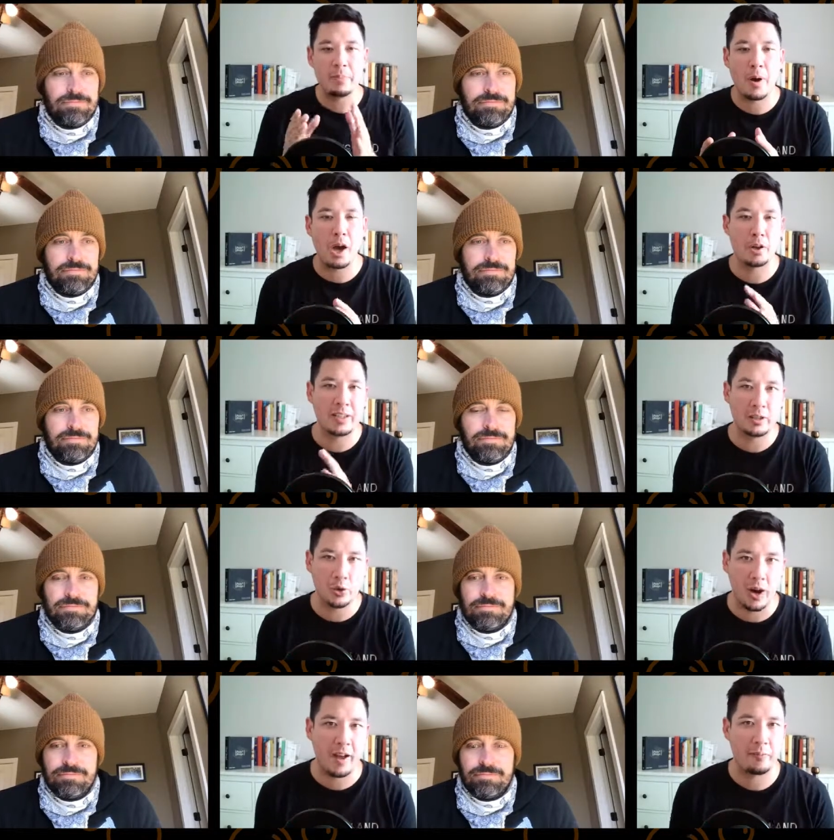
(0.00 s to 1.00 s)
Speaker 1: to bottle in
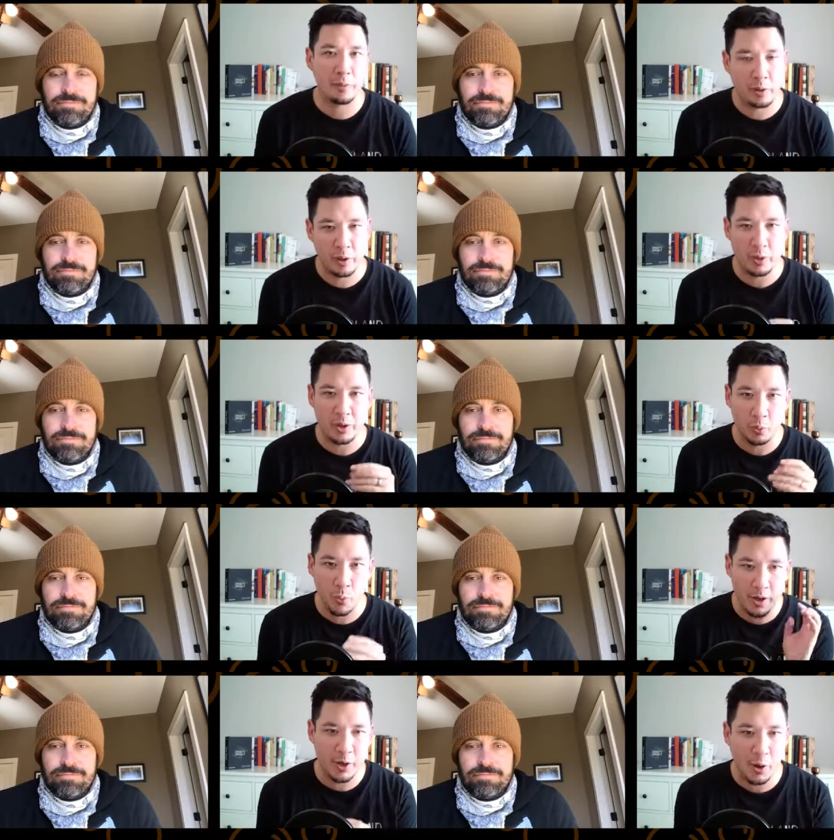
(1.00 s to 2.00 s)
craft brewing with the
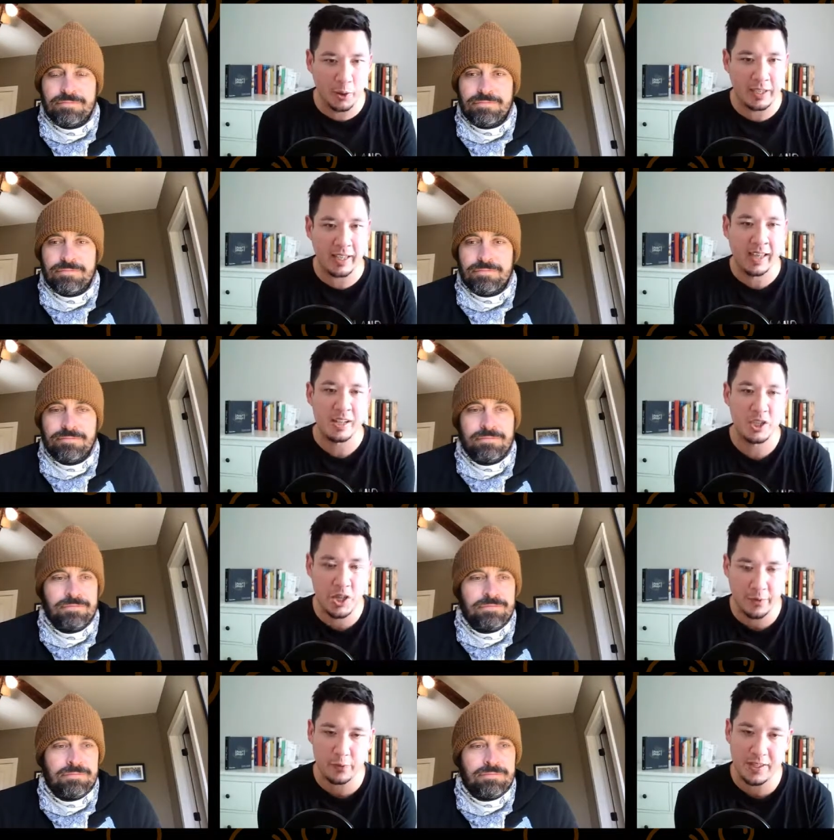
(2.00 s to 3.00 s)
one and only
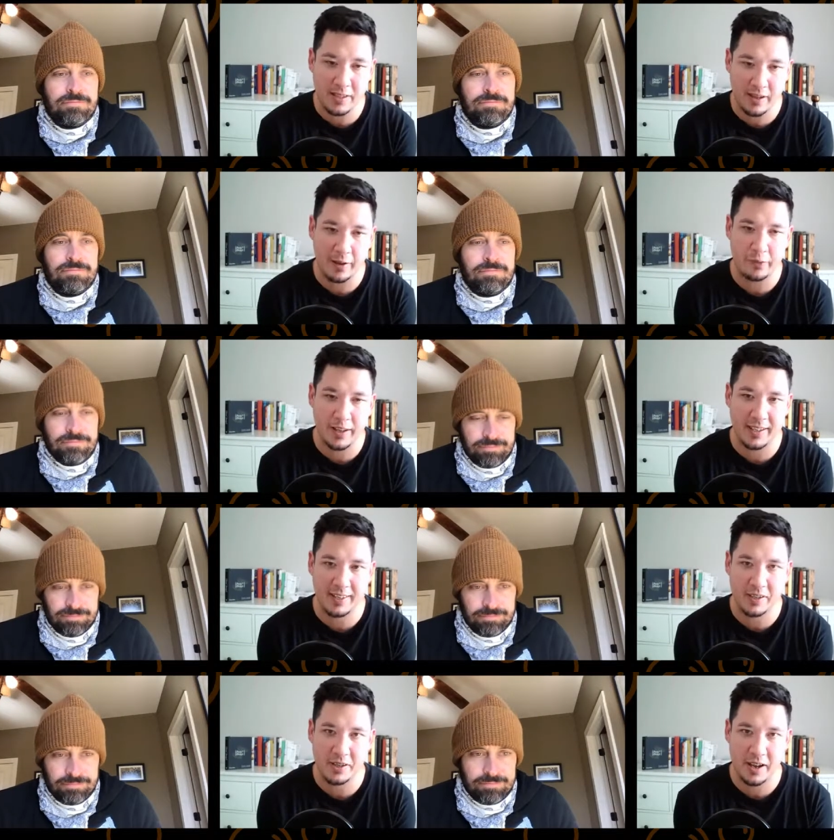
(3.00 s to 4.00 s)
Jeffrey
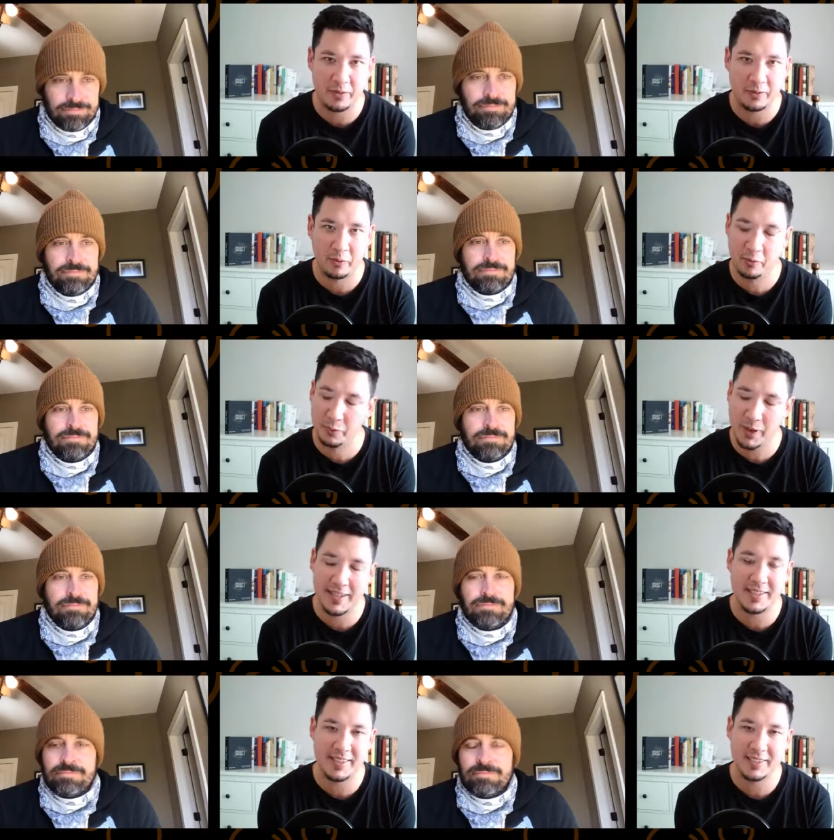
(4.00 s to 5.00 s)
Stuffings. Jeff,
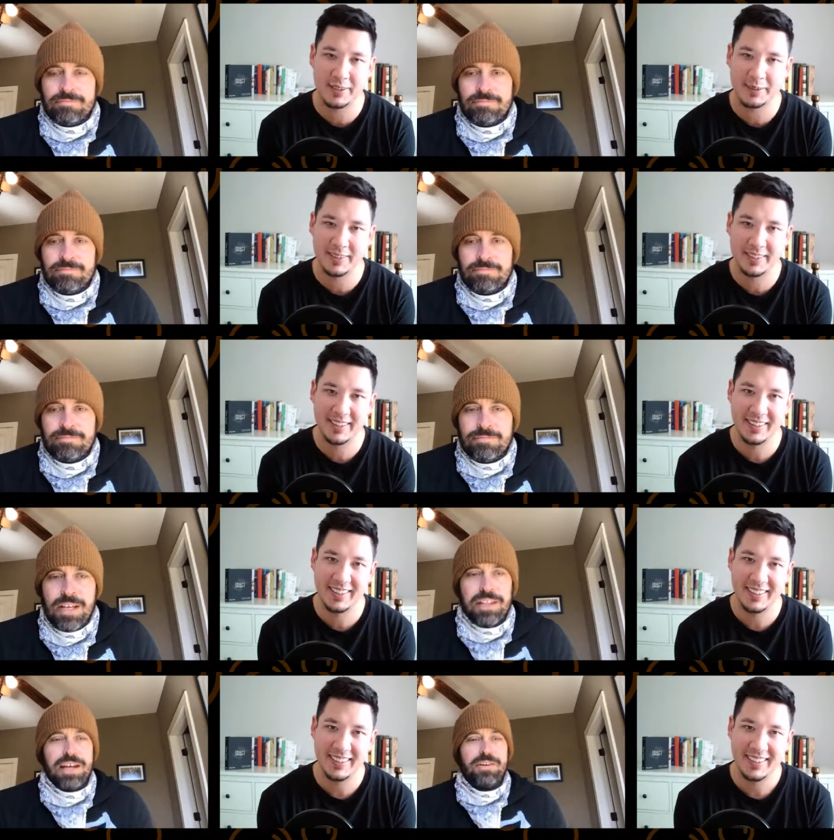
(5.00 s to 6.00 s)
great to see you.
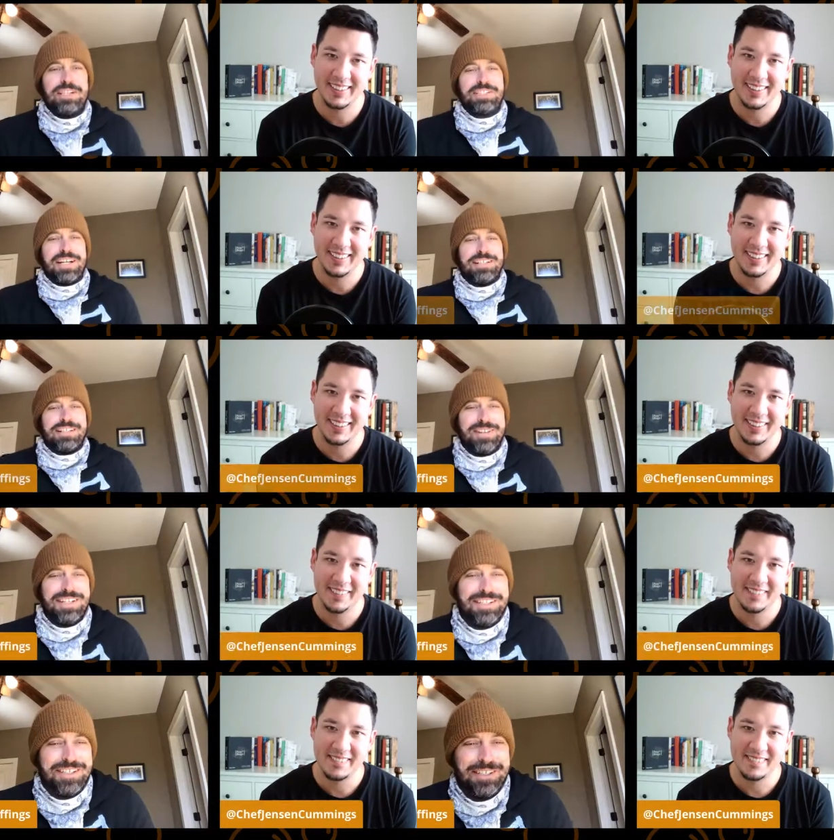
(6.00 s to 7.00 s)
Speaker 2: Likewise, Jensen.
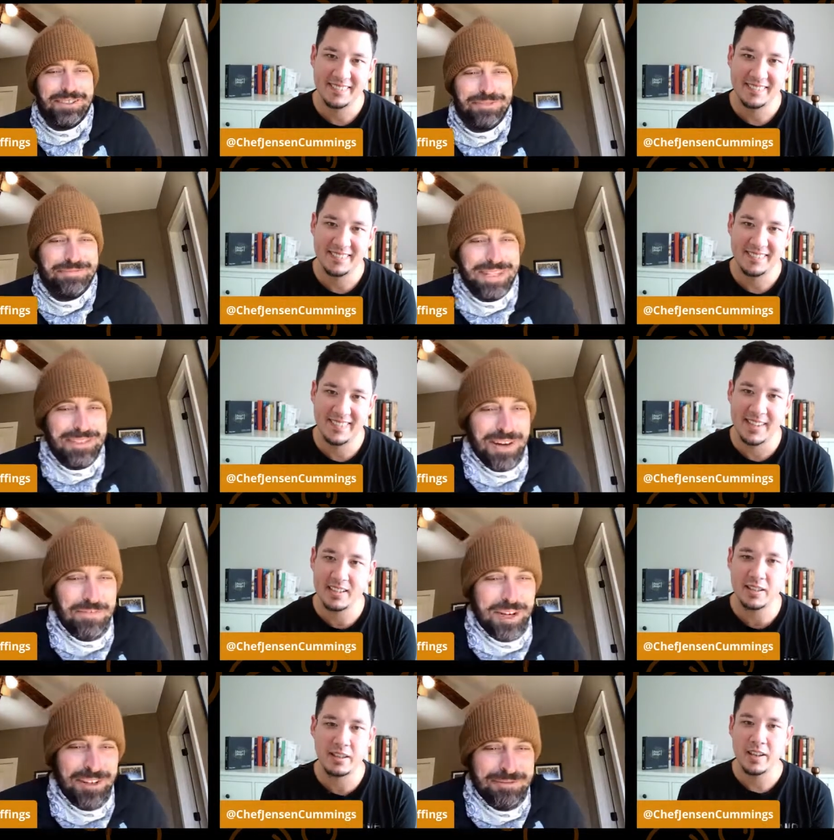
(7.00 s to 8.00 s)
Great to see you. Thanks for
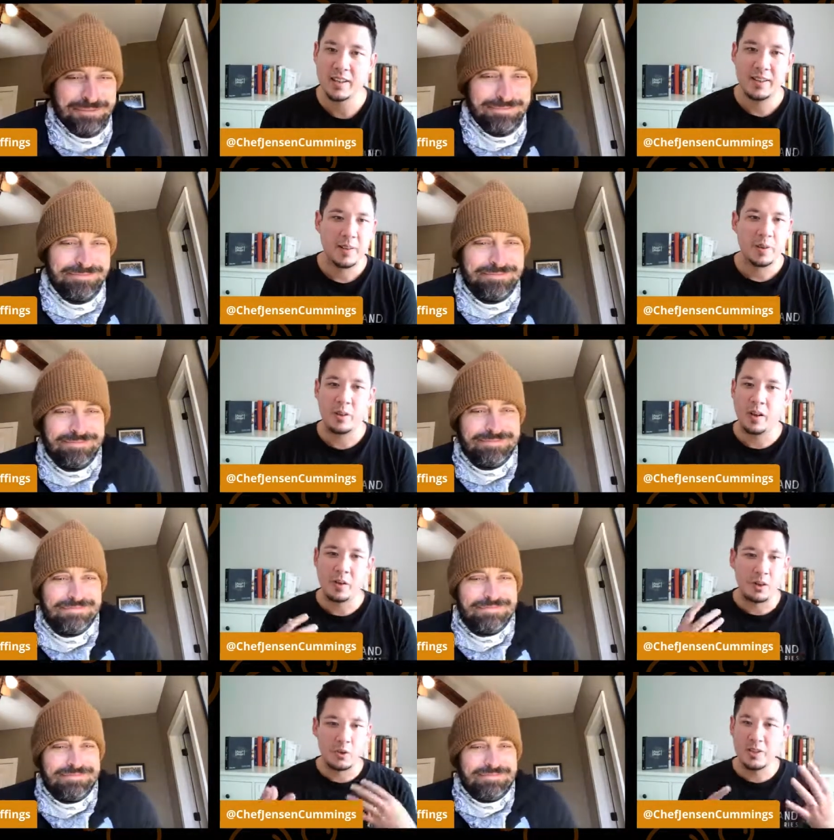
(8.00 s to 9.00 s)
having great
Speaker 1: me
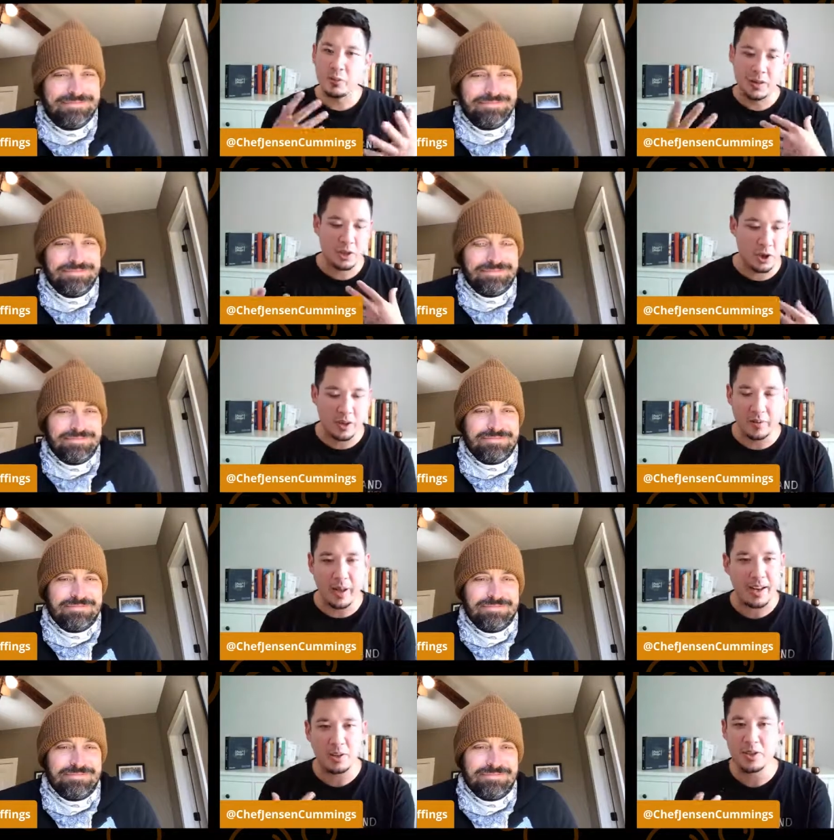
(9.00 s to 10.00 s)
on. Usually we are joking
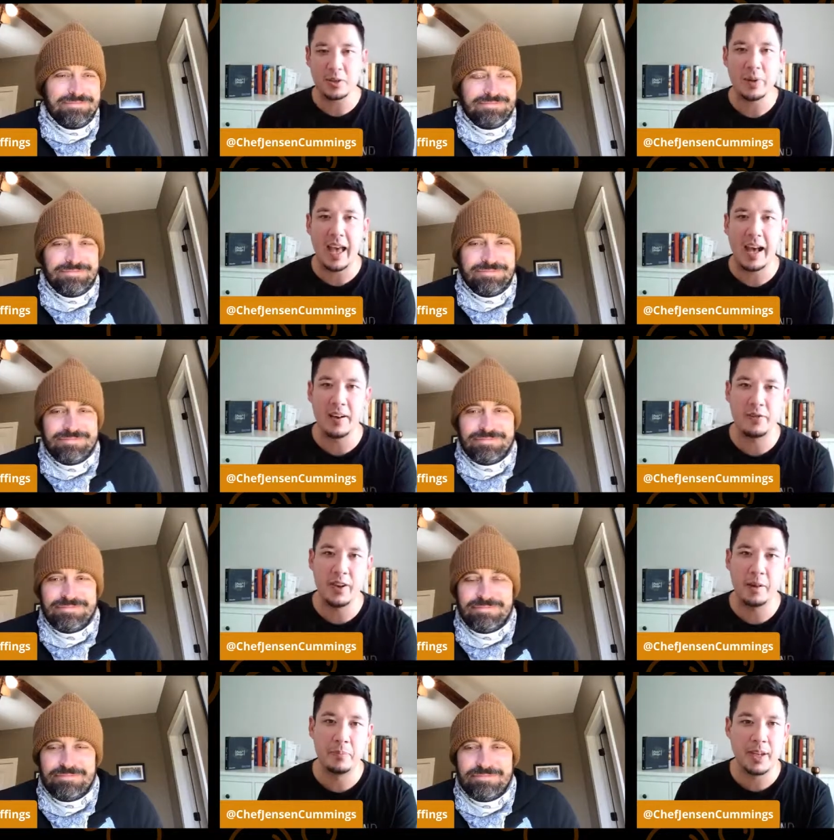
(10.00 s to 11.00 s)
about it. Usually we
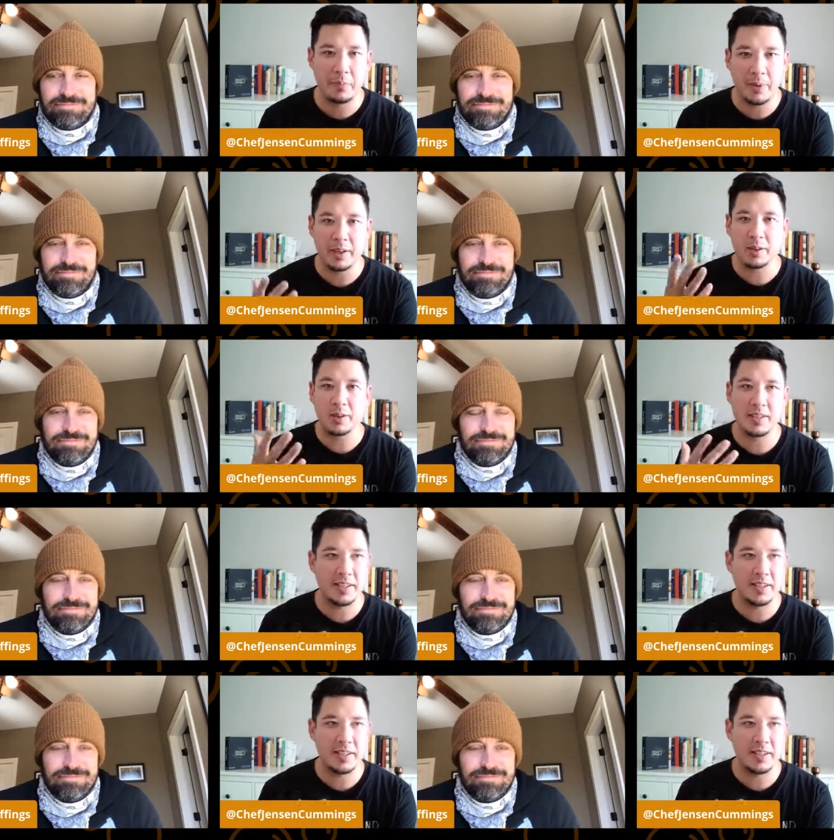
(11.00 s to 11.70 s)
have uh, big beers